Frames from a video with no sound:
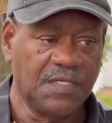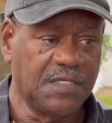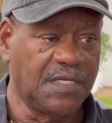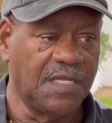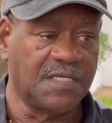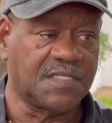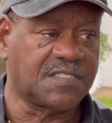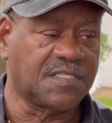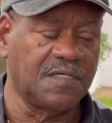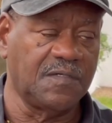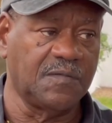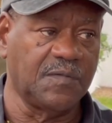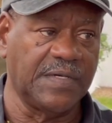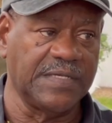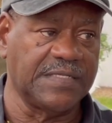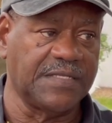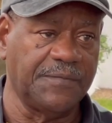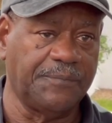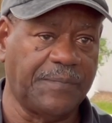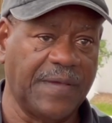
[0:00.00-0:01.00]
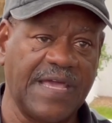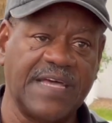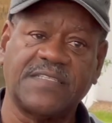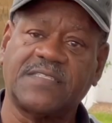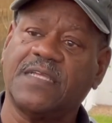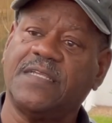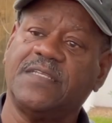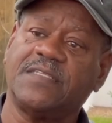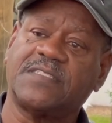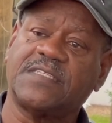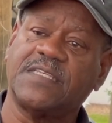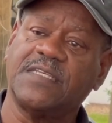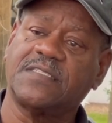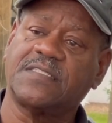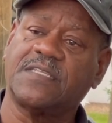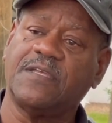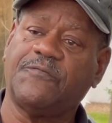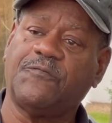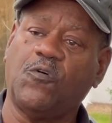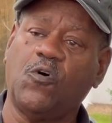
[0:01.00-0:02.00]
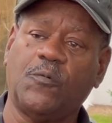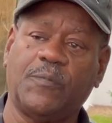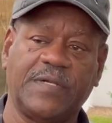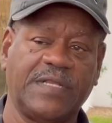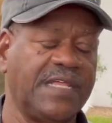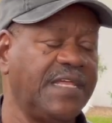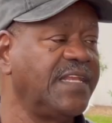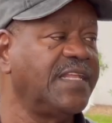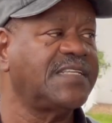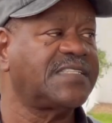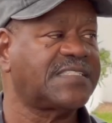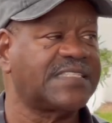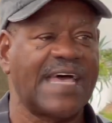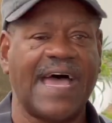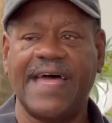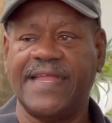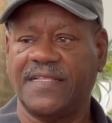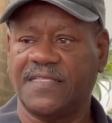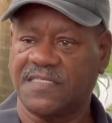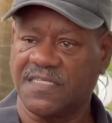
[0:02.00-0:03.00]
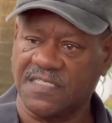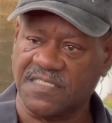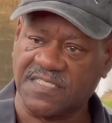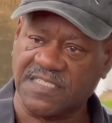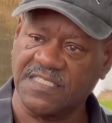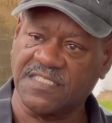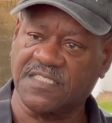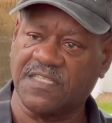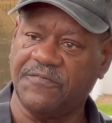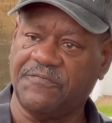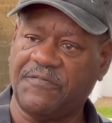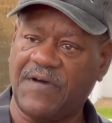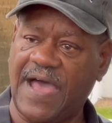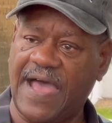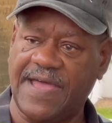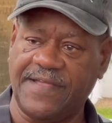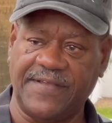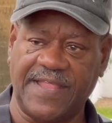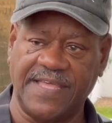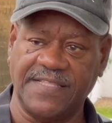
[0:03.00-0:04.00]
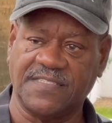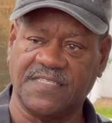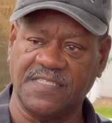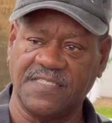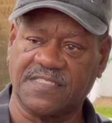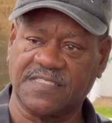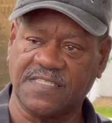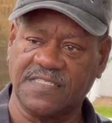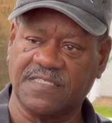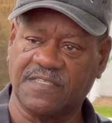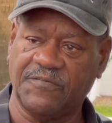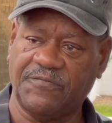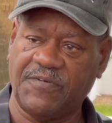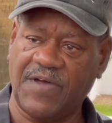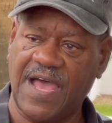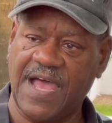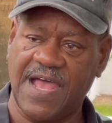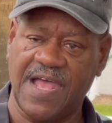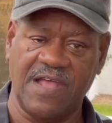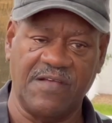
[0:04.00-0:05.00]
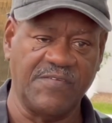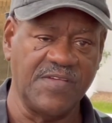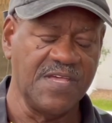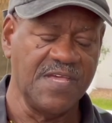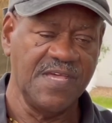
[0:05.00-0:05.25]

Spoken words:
They passed it in 64, but they didn't sign it until 1965.